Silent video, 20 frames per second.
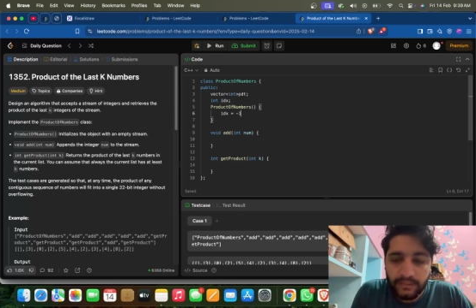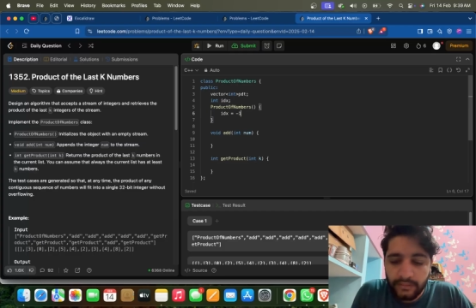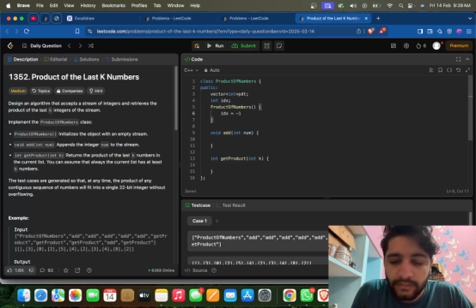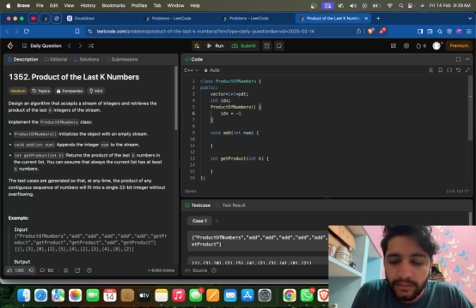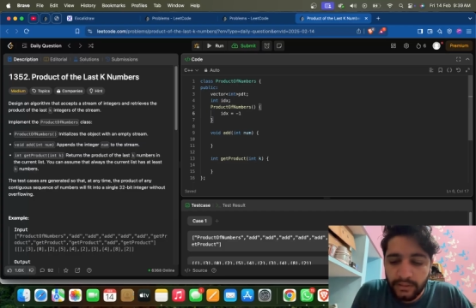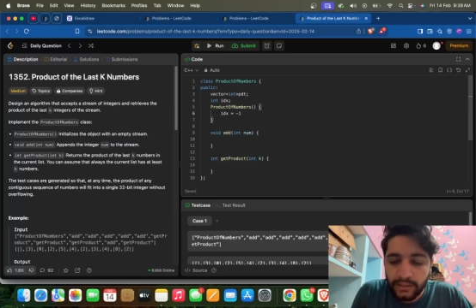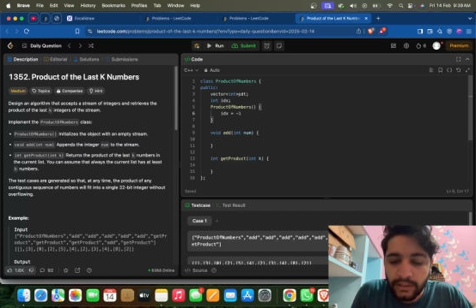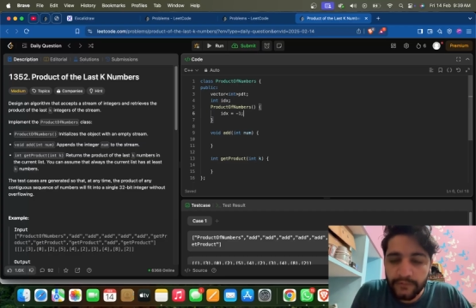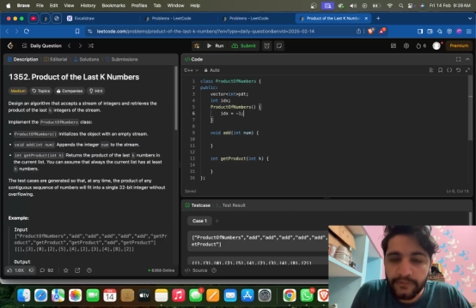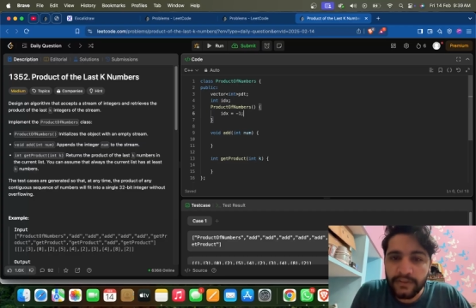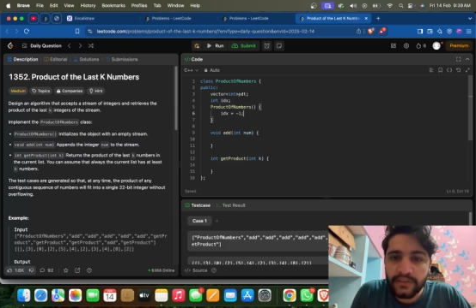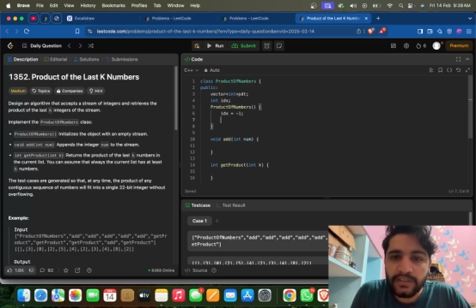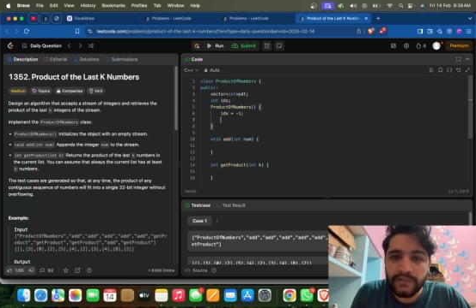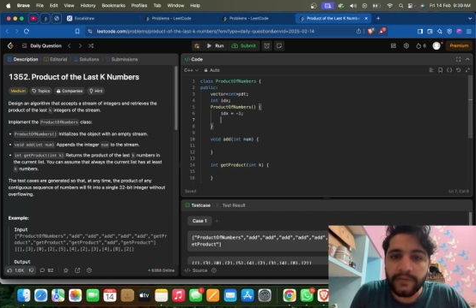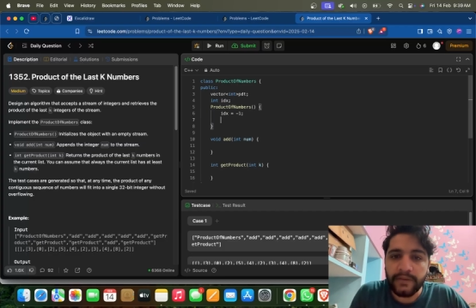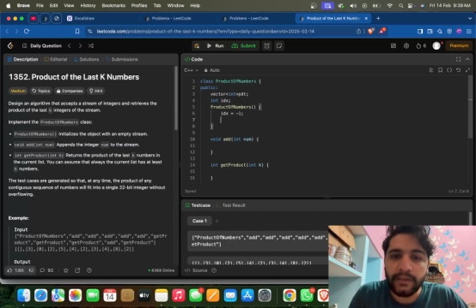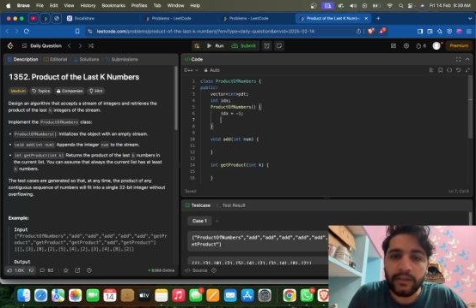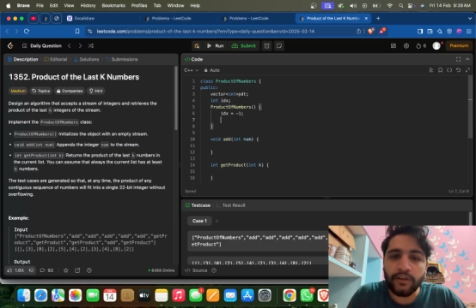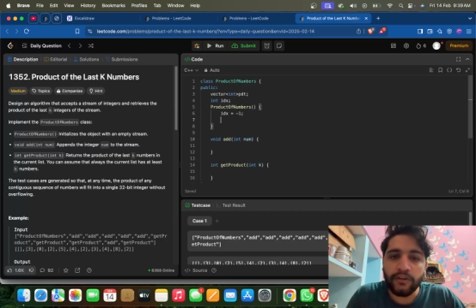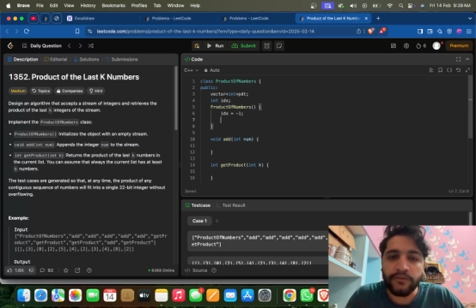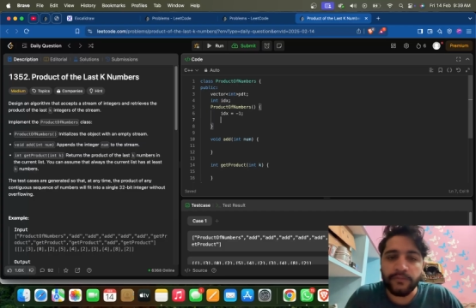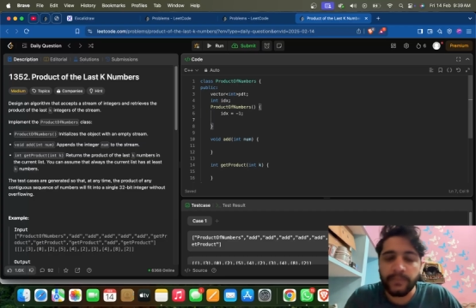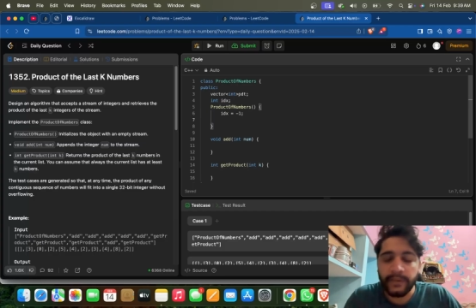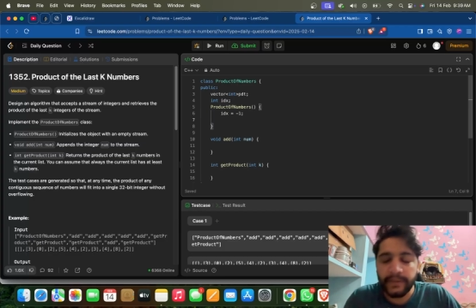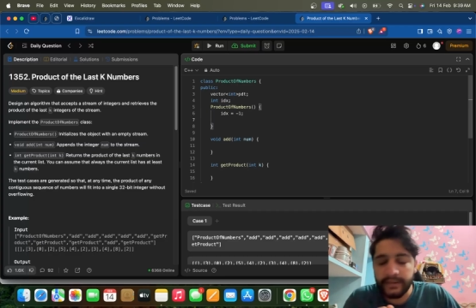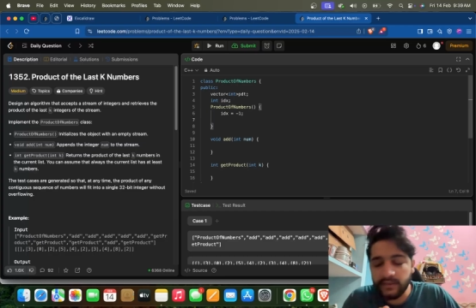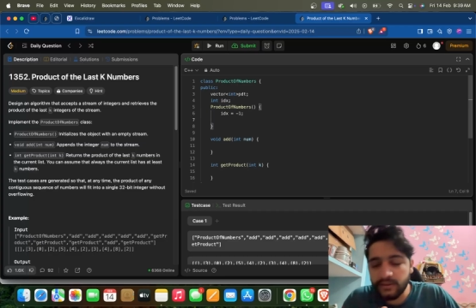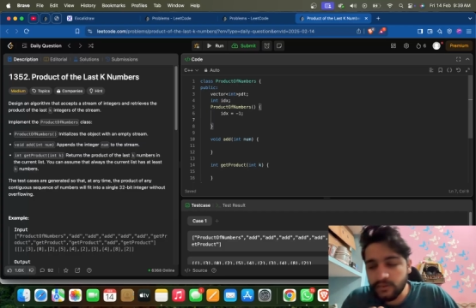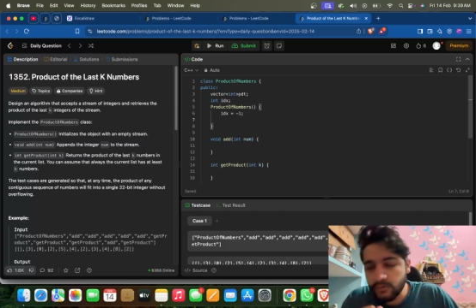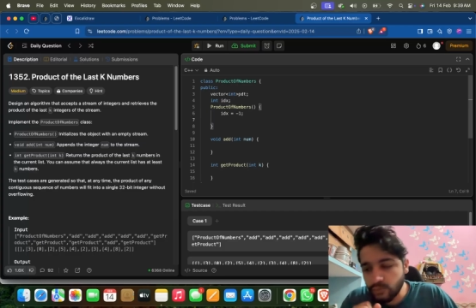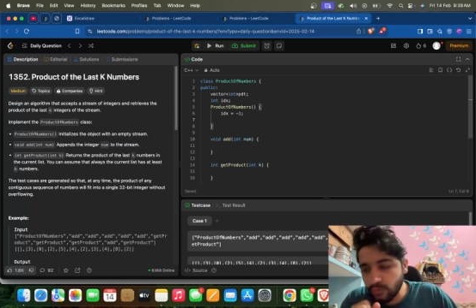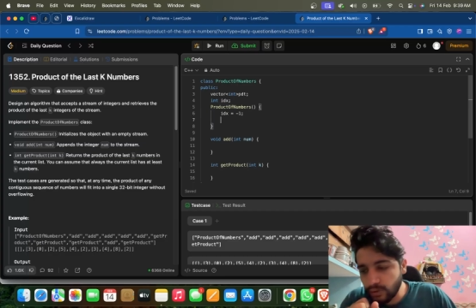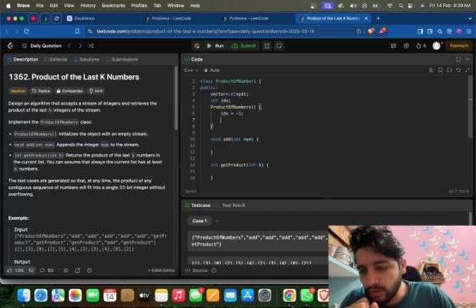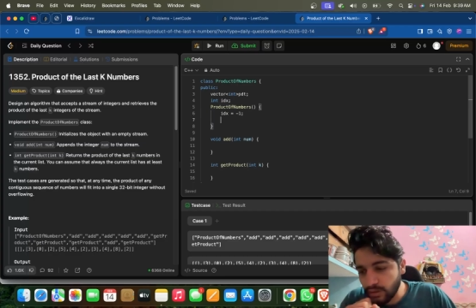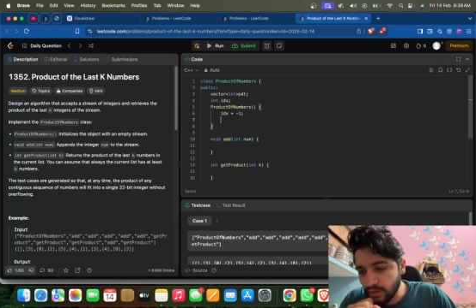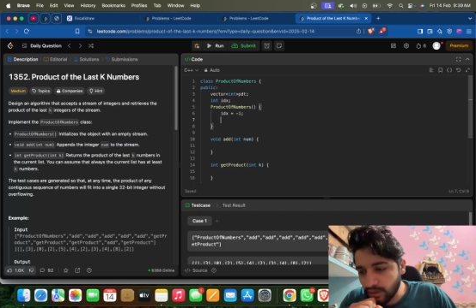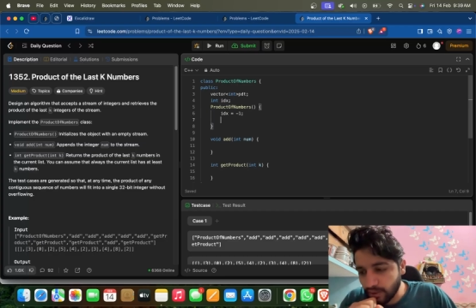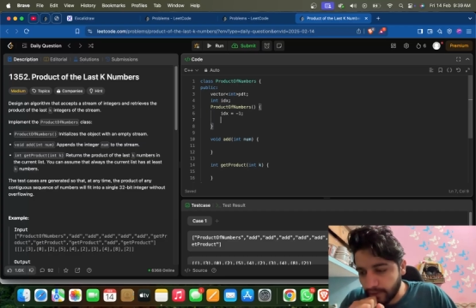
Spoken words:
give this a value of -1